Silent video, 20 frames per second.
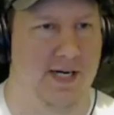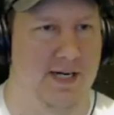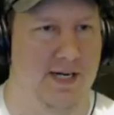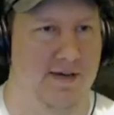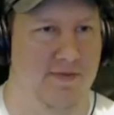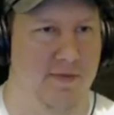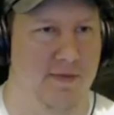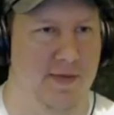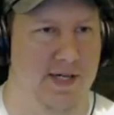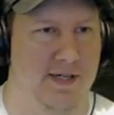by
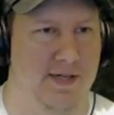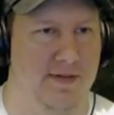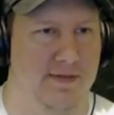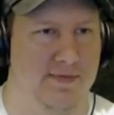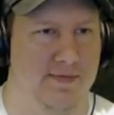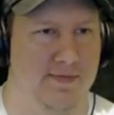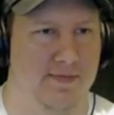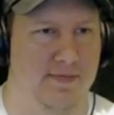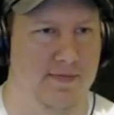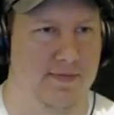everybody?
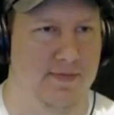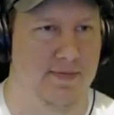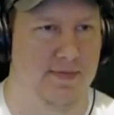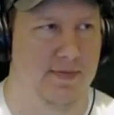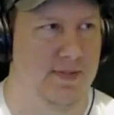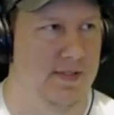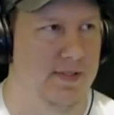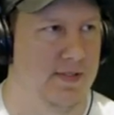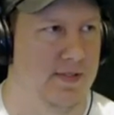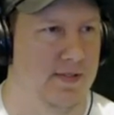
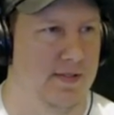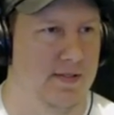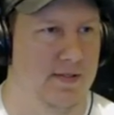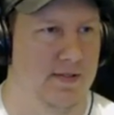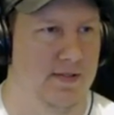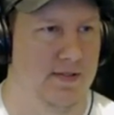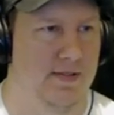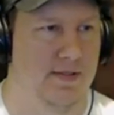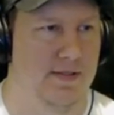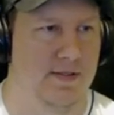
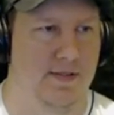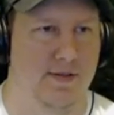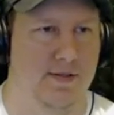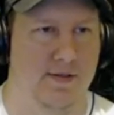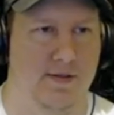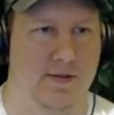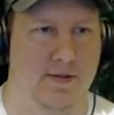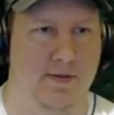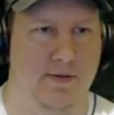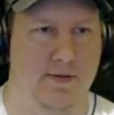
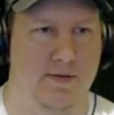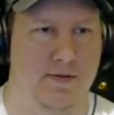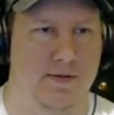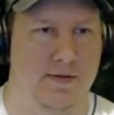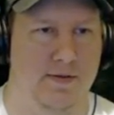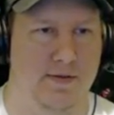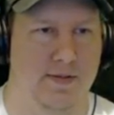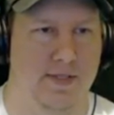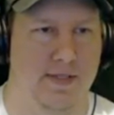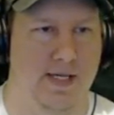Uh-oh.
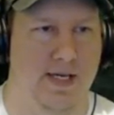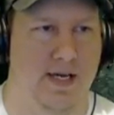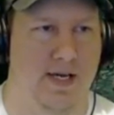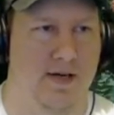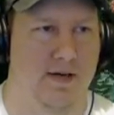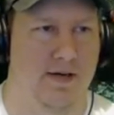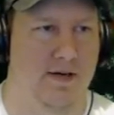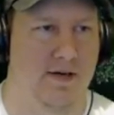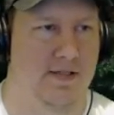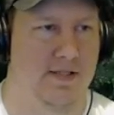They
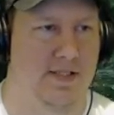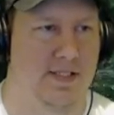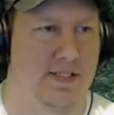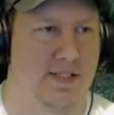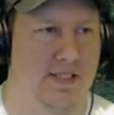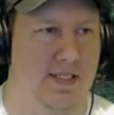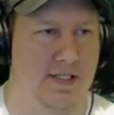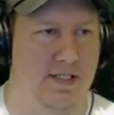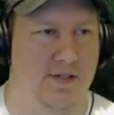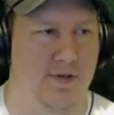got our
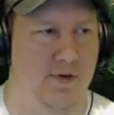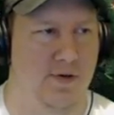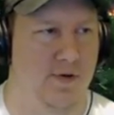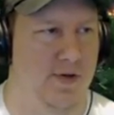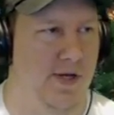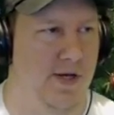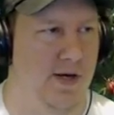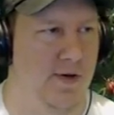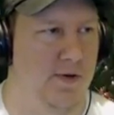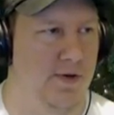central
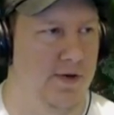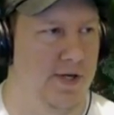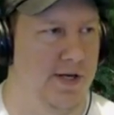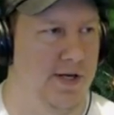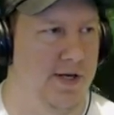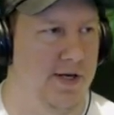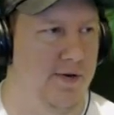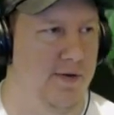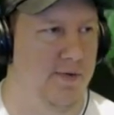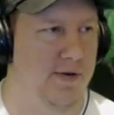node
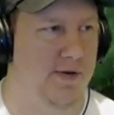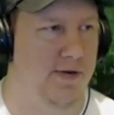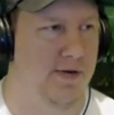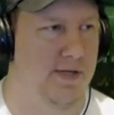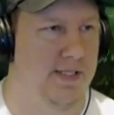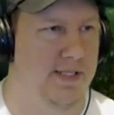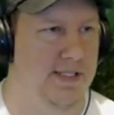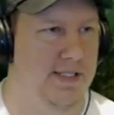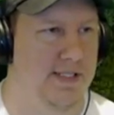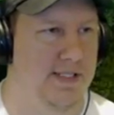here. We're going
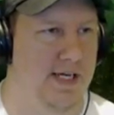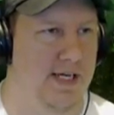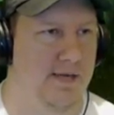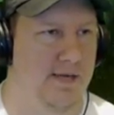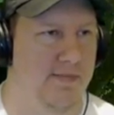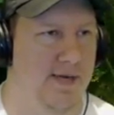to have to take